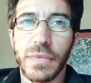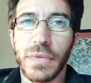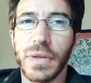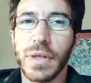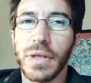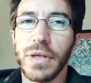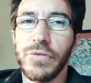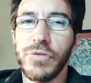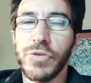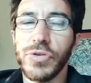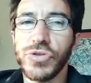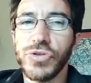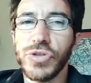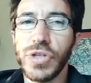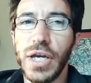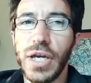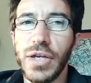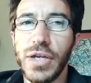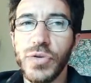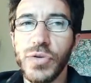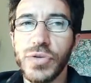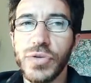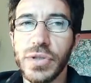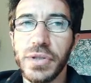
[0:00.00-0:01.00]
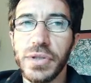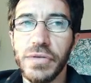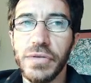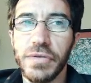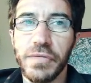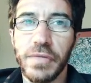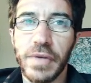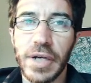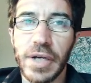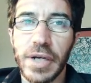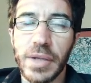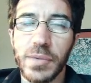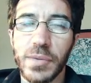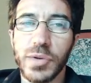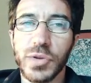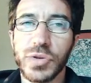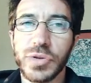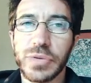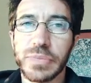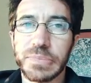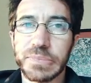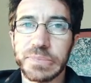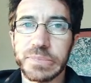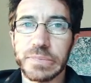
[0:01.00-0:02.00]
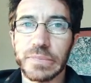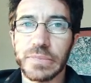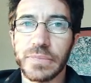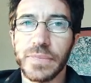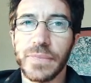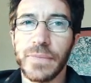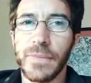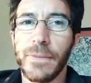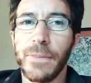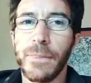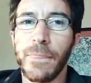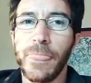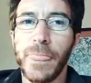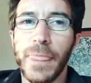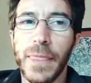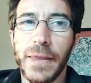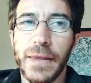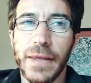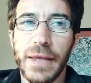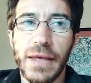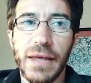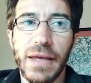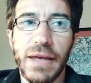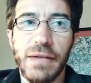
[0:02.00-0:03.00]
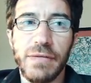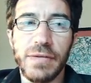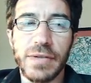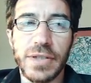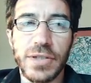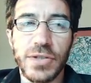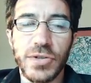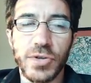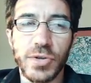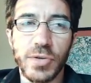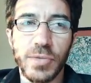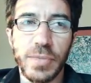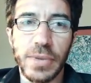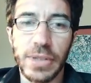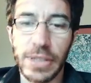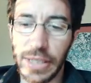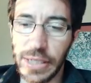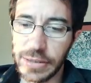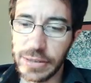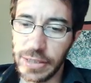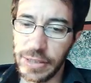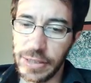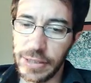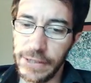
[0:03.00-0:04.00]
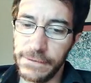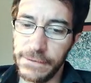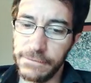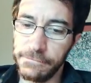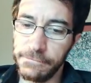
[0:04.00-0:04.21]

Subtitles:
if you stay using different variables, everything should be nice and clean.